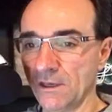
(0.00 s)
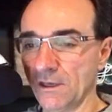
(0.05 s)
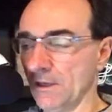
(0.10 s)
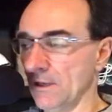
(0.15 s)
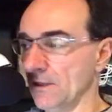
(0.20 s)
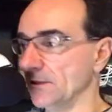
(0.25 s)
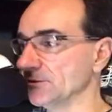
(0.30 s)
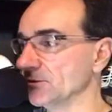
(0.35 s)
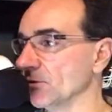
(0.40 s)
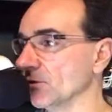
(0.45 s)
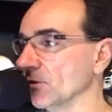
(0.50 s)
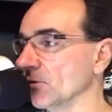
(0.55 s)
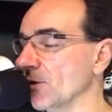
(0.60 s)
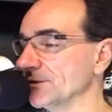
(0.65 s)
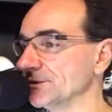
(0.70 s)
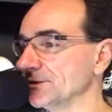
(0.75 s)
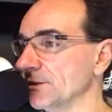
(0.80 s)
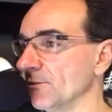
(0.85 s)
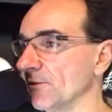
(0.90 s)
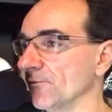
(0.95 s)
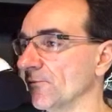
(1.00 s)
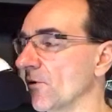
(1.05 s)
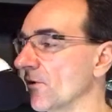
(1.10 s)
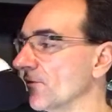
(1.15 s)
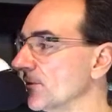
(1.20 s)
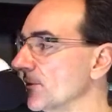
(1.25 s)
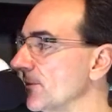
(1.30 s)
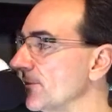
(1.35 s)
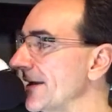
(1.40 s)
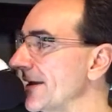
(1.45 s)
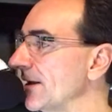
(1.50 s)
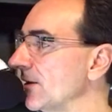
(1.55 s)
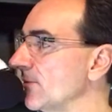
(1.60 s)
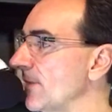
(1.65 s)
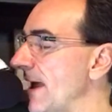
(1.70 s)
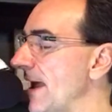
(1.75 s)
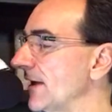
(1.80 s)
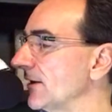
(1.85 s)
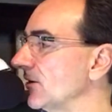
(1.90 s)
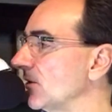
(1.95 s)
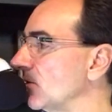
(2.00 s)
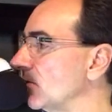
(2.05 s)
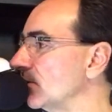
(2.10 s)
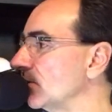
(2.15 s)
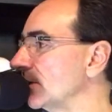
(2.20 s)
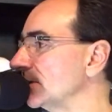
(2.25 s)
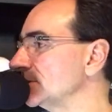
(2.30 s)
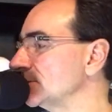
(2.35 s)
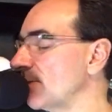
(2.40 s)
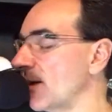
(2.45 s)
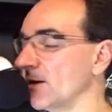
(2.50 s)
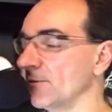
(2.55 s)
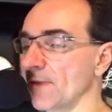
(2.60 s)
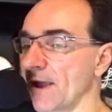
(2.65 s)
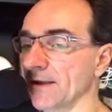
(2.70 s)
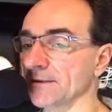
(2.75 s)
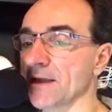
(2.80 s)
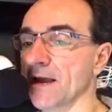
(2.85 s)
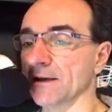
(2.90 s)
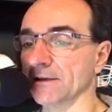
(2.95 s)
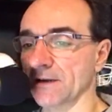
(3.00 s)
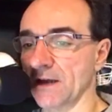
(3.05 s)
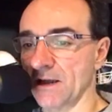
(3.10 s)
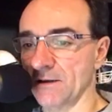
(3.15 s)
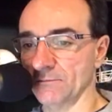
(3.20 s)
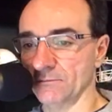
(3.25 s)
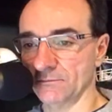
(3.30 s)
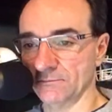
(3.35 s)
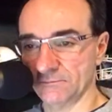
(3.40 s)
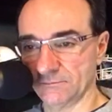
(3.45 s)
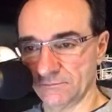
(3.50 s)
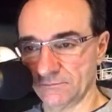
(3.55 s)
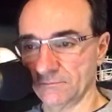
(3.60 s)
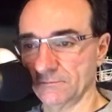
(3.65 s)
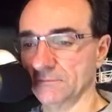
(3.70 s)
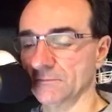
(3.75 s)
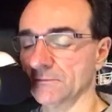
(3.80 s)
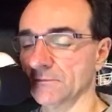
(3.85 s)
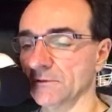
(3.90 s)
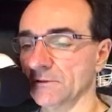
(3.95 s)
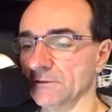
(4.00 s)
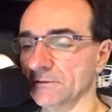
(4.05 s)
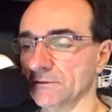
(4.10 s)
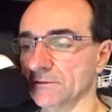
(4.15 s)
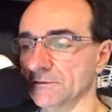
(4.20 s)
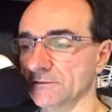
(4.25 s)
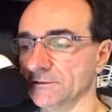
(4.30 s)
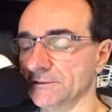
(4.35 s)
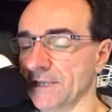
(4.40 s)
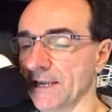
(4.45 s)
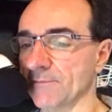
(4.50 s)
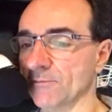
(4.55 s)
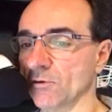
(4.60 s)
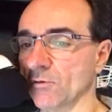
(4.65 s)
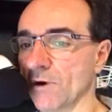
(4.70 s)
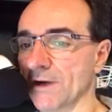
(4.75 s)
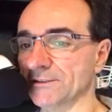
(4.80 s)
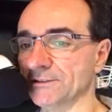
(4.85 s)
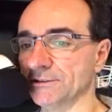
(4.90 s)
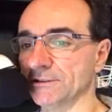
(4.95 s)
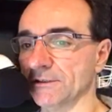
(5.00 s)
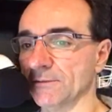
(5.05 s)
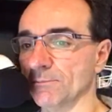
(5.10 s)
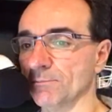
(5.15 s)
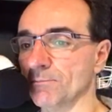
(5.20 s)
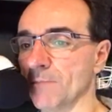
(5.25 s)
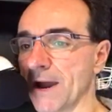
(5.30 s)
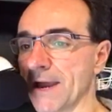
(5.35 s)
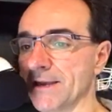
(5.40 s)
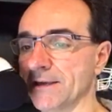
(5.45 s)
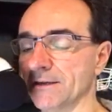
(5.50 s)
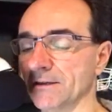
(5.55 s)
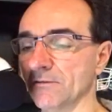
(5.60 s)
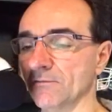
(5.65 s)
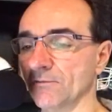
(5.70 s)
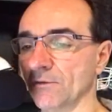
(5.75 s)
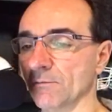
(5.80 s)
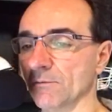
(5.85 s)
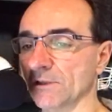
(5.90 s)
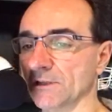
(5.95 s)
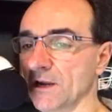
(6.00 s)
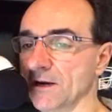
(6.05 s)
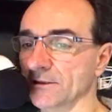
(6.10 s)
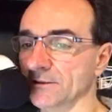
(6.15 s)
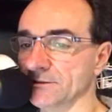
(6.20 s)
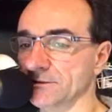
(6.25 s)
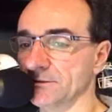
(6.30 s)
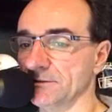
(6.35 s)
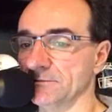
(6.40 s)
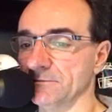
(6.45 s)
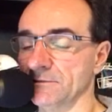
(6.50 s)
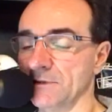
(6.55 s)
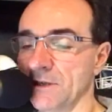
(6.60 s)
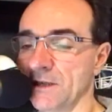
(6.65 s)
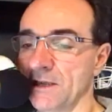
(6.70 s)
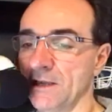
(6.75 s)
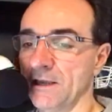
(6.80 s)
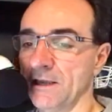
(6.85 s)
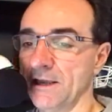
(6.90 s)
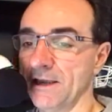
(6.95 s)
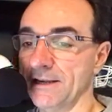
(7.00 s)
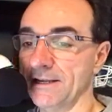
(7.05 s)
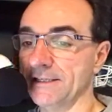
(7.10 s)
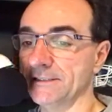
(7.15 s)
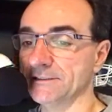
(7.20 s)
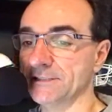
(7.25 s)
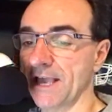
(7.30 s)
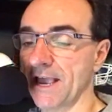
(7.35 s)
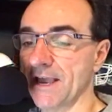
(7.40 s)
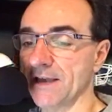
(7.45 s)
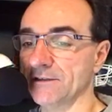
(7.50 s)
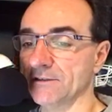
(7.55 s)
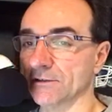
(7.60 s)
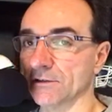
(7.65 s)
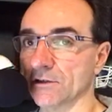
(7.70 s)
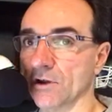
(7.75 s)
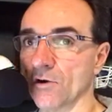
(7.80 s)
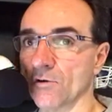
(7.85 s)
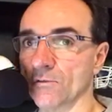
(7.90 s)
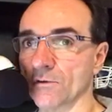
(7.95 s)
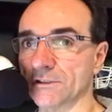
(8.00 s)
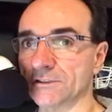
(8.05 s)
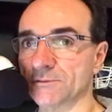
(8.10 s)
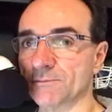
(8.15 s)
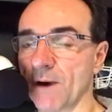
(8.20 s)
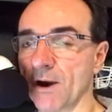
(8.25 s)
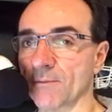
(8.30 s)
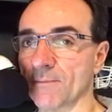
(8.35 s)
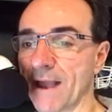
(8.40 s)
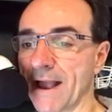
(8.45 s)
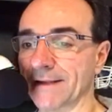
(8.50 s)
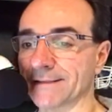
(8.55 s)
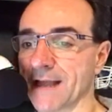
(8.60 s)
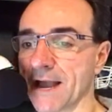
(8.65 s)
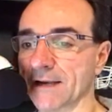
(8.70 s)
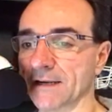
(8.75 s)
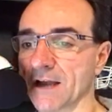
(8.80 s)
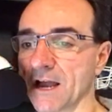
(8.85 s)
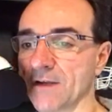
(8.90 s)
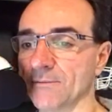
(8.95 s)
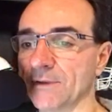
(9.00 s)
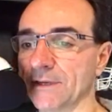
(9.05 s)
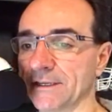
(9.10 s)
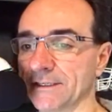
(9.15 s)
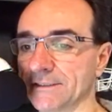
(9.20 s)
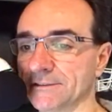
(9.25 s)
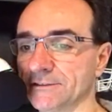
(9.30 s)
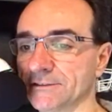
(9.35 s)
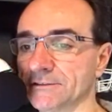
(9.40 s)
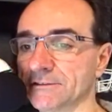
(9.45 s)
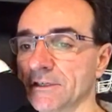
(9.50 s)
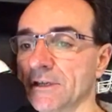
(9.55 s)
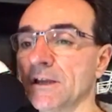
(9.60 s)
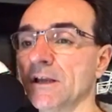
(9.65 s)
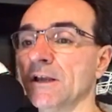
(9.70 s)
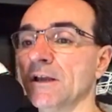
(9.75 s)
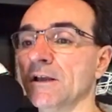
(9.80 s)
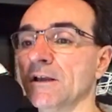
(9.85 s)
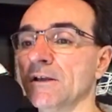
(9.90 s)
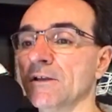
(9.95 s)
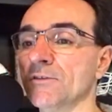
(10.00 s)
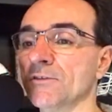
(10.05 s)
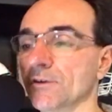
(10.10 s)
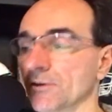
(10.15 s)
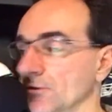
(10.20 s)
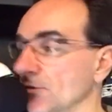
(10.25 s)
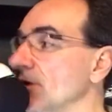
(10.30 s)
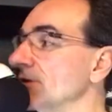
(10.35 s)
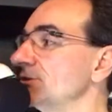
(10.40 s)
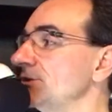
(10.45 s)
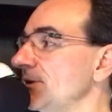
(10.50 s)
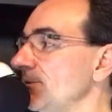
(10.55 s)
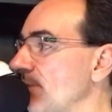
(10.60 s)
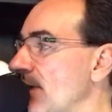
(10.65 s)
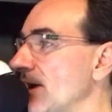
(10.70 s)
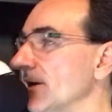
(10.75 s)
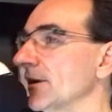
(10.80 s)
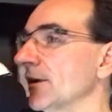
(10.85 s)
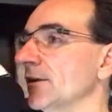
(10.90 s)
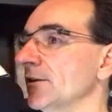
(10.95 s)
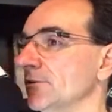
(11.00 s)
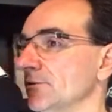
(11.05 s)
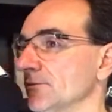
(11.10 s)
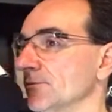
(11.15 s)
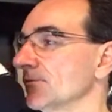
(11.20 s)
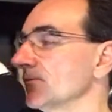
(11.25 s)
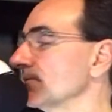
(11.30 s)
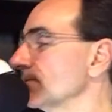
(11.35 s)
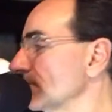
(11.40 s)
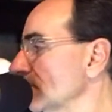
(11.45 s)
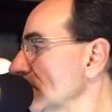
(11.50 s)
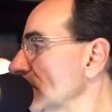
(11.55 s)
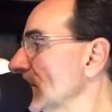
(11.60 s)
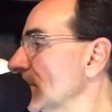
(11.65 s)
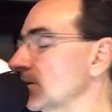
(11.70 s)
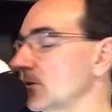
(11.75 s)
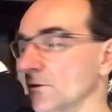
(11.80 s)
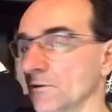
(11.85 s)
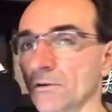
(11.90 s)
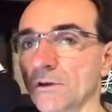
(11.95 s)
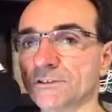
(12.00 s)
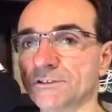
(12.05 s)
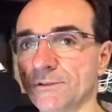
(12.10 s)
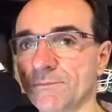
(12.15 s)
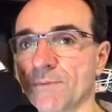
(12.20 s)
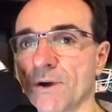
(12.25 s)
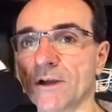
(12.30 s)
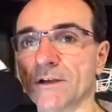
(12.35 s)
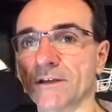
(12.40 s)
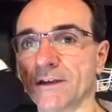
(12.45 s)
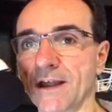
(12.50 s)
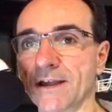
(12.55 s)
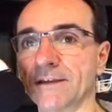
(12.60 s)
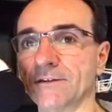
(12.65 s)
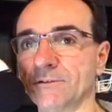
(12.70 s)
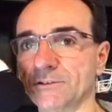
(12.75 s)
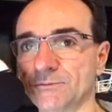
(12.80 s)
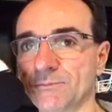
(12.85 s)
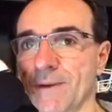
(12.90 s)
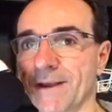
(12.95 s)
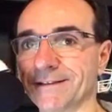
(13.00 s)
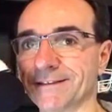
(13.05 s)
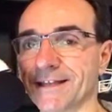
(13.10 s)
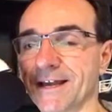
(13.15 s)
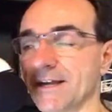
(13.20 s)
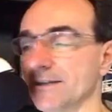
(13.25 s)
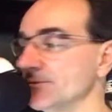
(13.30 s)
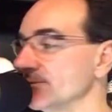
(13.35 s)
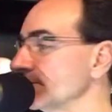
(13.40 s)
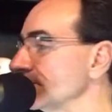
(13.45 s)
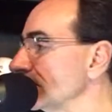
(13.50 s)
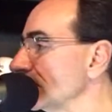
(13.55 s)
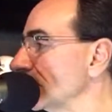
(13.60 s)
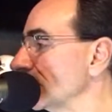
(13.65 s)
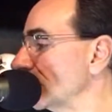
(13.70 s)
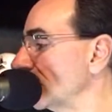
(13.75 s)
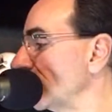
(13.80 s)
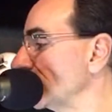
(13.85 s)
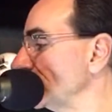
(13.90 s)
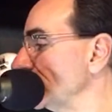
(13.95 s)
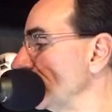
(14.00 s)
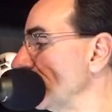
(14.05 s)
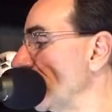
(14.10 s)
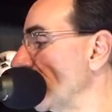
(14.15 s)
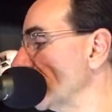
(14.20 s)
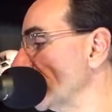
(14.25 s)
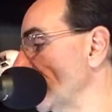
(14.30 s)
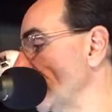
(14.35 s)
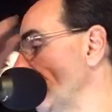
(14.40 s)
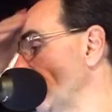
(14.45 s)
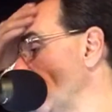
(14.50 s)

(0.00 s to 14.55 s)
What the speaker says: Let's go to question number four from the mailbag over at SpartanMag.com. Same question, Mike from Clarkston. And his handle over at SpartanMag.com is The Crunchy Bucket. The Crunchy Bucket. I can respect that. The Crunchy Bucket.